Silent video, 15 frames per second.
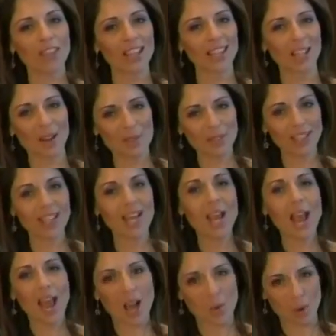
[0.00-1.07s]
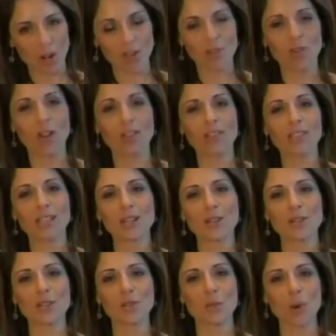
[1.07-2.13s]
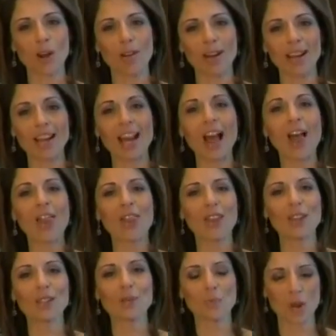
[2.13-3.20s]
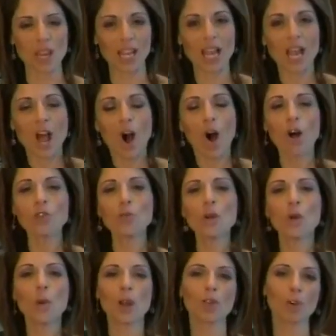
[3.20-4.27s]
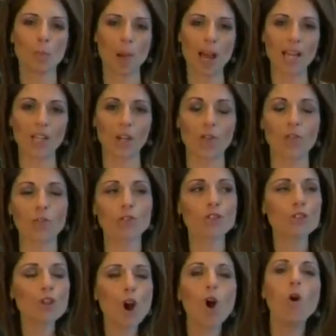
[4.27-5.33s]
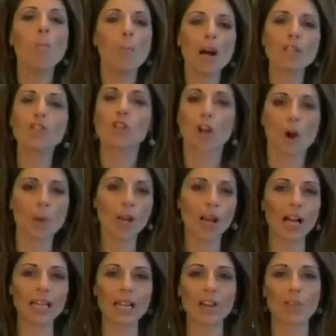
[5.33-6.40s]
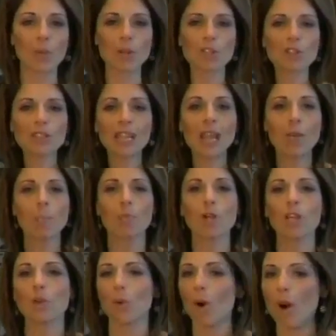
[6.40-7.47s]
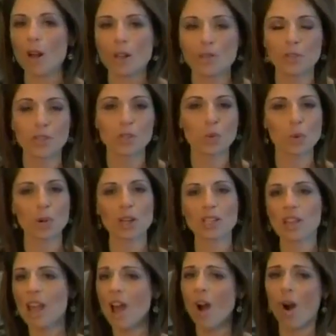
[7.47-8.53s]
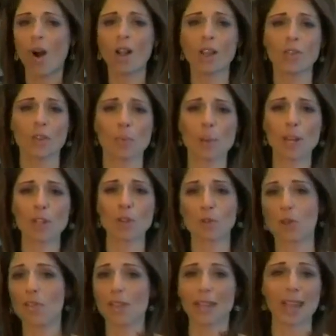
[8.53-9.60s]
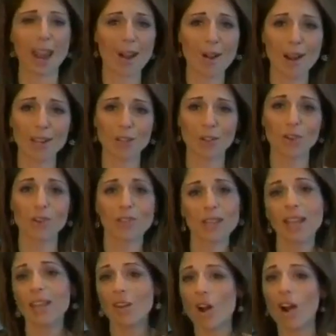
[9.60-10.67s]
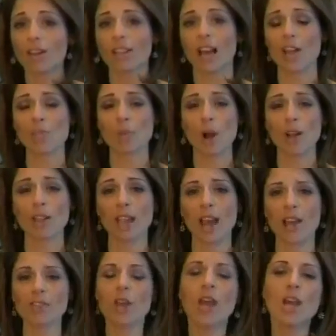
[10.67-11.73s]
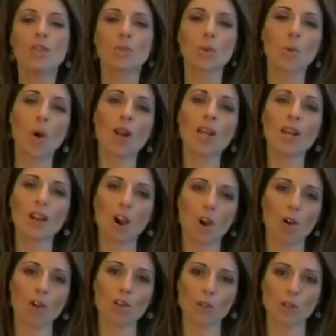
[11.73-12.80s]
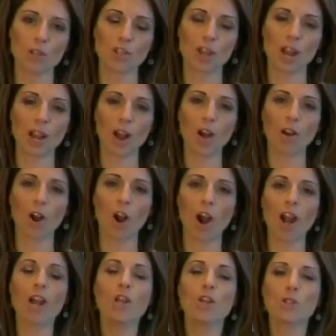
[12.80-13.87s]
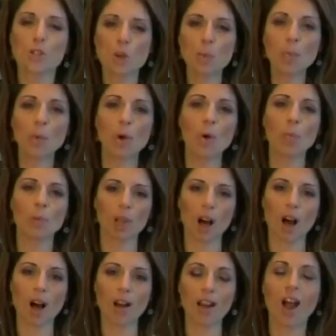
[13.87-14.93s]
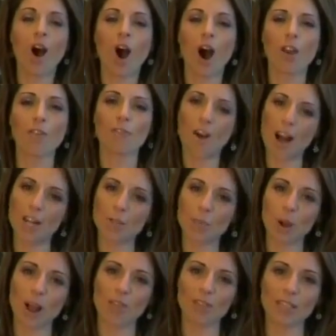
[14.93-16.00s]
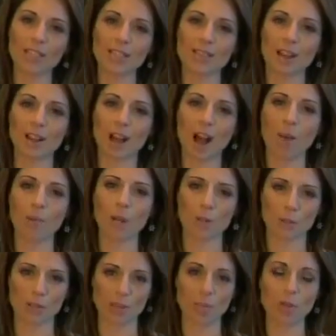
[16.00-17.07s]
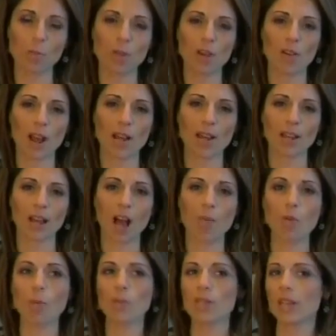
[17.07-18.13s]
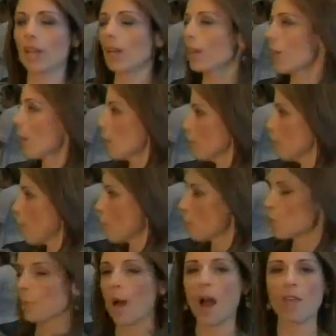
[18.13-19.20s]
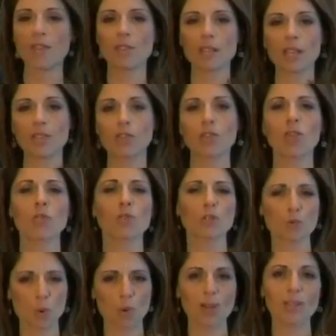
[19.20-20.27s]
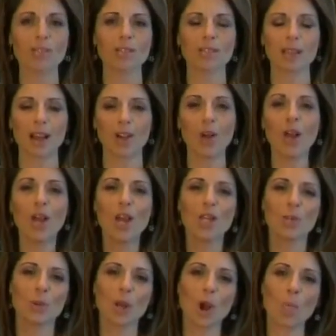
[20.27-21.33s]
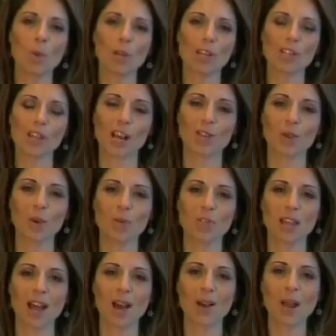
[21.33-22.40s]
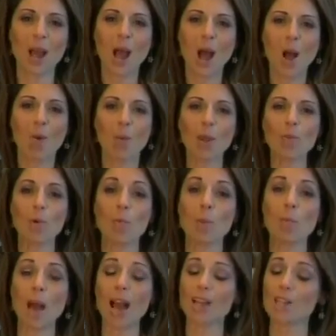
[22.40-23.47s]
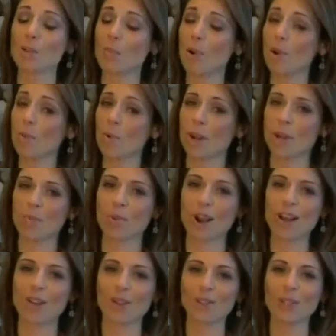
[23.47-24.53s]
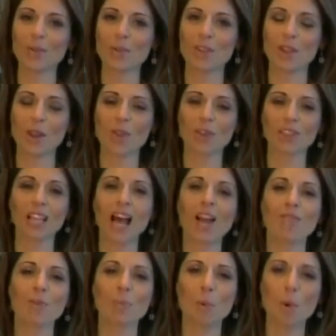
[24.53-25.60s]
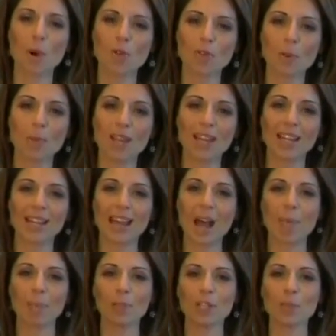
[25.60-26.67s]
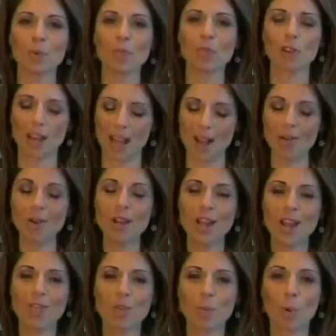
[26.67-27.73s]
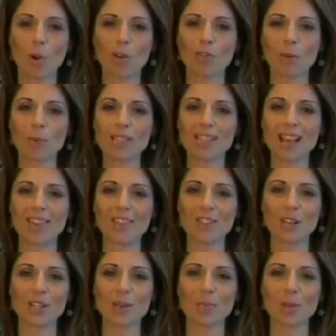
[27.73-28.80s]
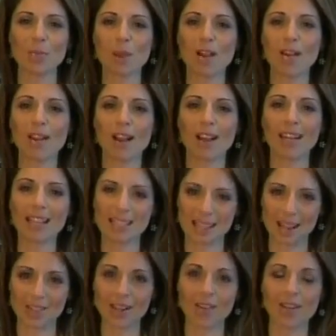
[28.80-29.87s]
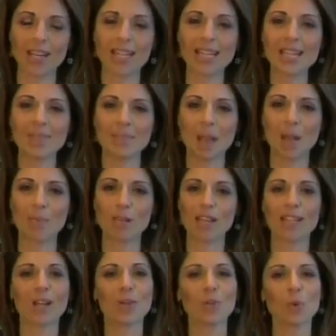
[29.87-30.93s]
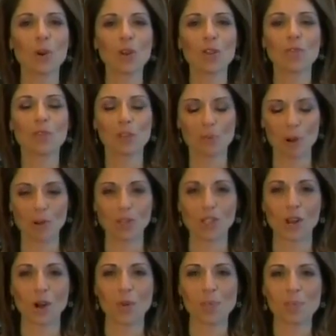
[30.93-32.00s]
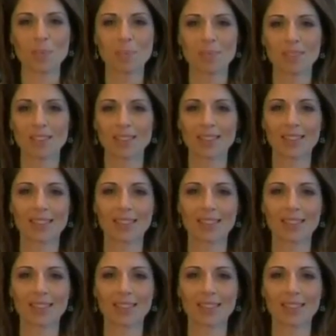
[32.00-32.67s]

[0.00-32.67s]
They loved it, and one of the volunteers is wearing it this week. Also, a quick reminder, there's so much going on here that we just can't bring you all of the stories, all of the pictures, all the characters in our live broadcast. So we want to encourage you to check out our Super Bowl blog on foxprovidence.com and also WPRI.com. We've been taking a lot of photos behind the scenes. There's other stories to tell, so we hope you can check those out. We will be back tomorrow morning bright and early with another live report from Indianapolis, but for for now. Reporting from inside the JW Marriott in downtown Indy, I'm Danielle North for The Rhode Show.